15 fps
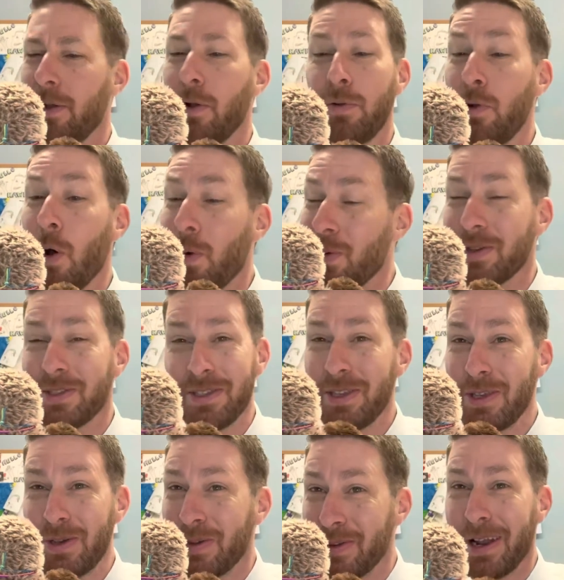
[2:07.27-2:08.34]
No, it wasn't
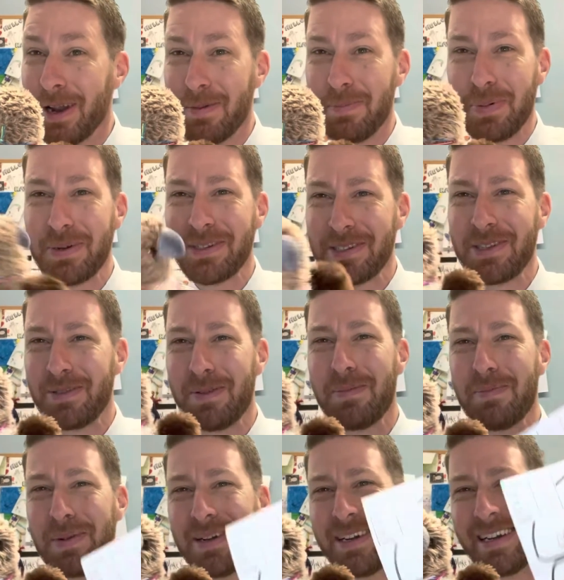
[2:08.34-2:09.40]
you. You're not a person, you're a
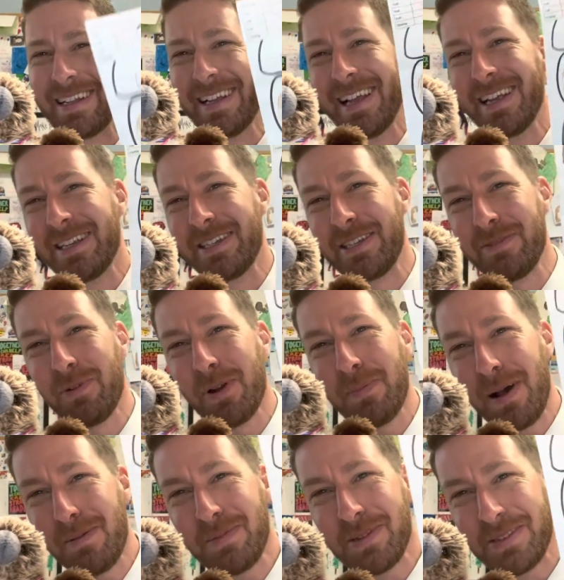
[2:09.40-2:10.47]
bird. She wrote
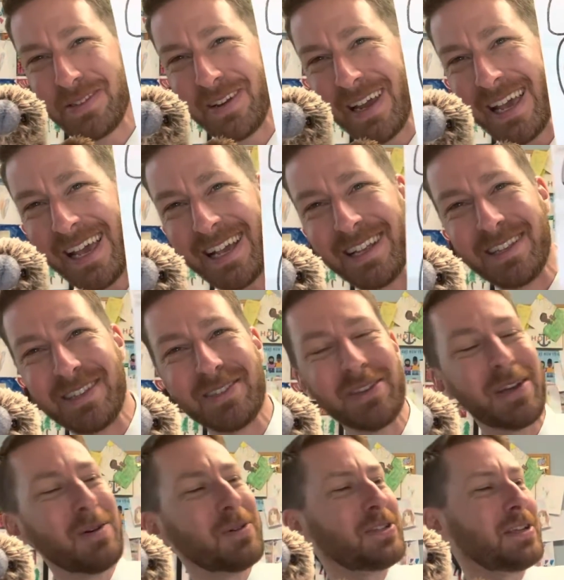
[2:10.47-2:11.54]
about Mr. Higgins.
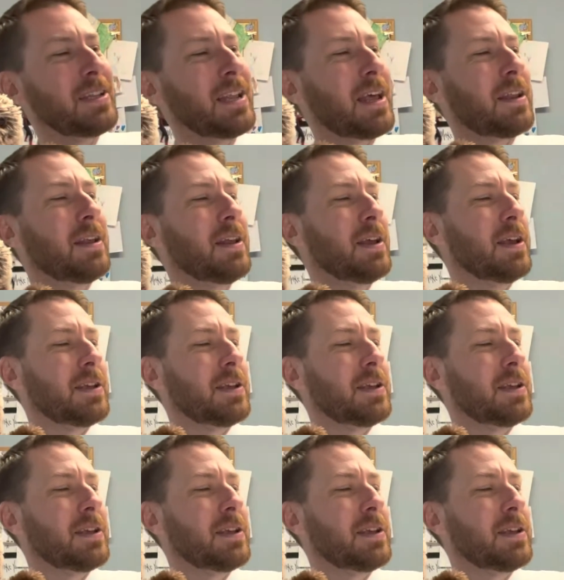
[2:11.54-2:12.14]
Look at what she did.